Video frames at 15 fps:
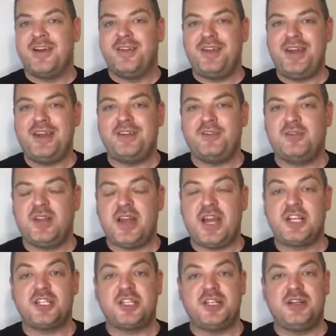things
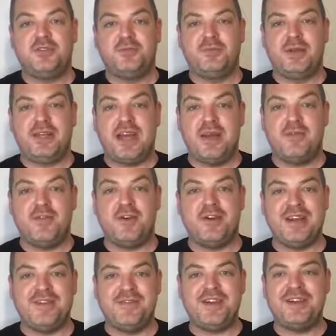actually became
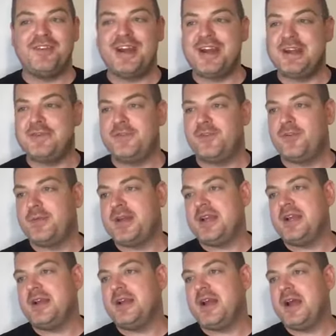very invigorating for
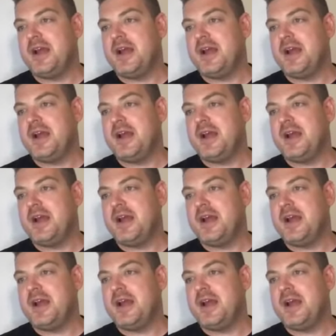me,